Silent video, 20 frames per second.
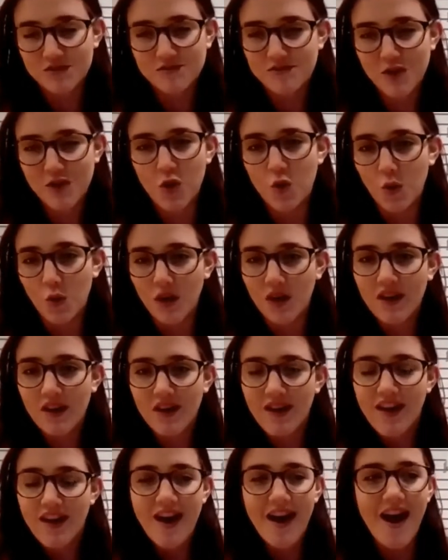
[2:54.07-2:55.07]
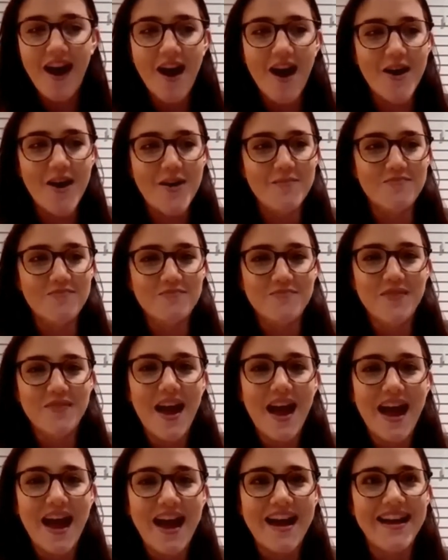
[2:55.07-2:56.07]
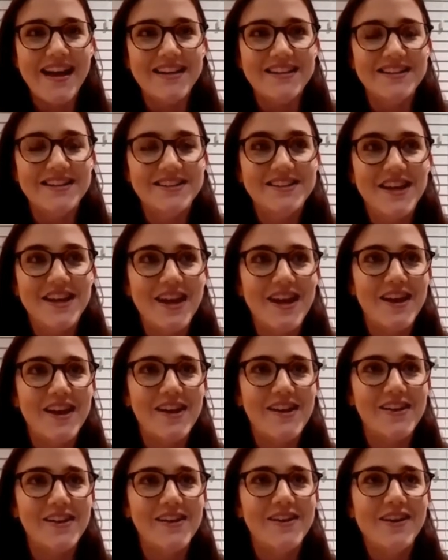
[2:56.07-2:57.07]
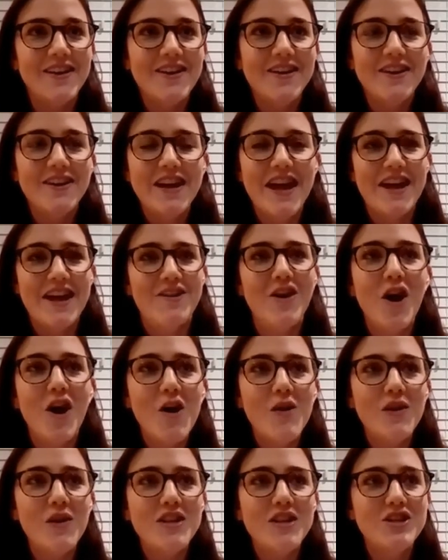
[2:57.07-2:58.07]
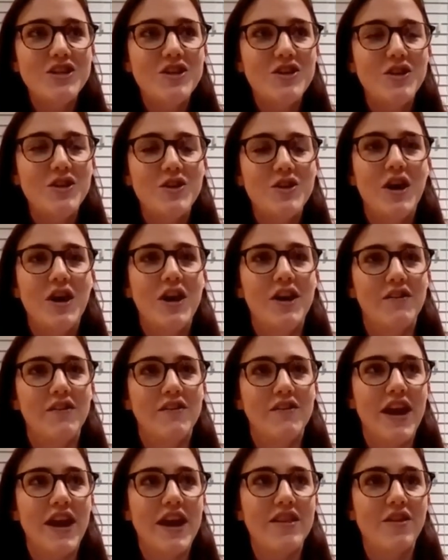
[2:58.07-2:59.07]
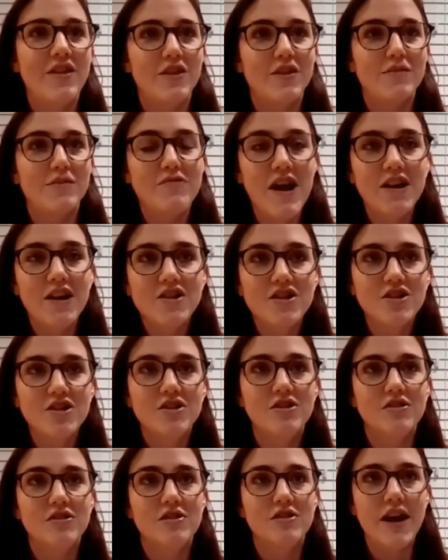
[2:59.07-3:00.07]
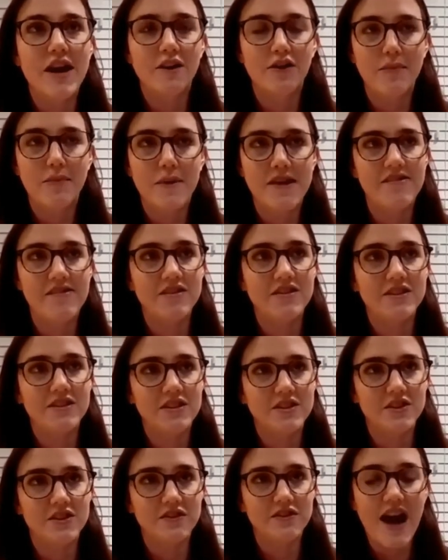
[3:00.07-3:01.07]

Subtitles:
cool. And so, yeah, not only do you kind of get those practical experiences of